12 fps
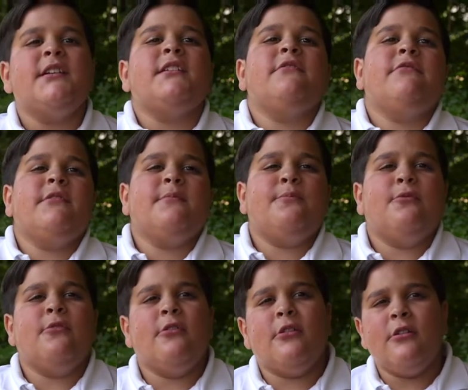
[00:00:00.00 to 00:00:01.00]
even
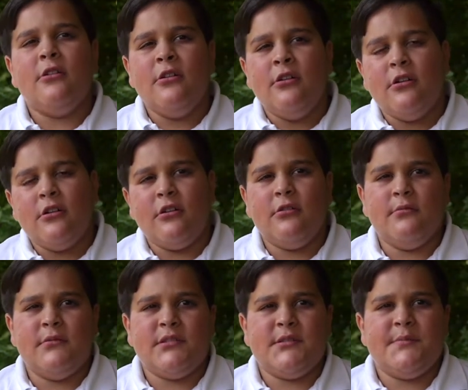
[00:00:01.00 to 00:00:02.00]
poor,
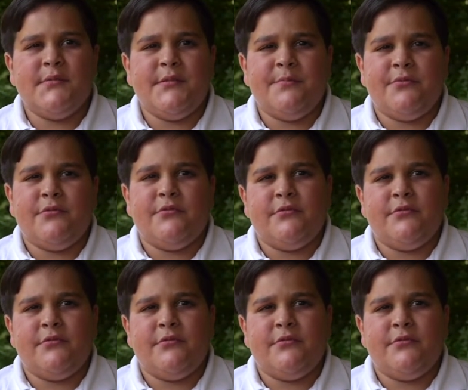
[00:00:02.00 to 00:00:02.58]
homeless people.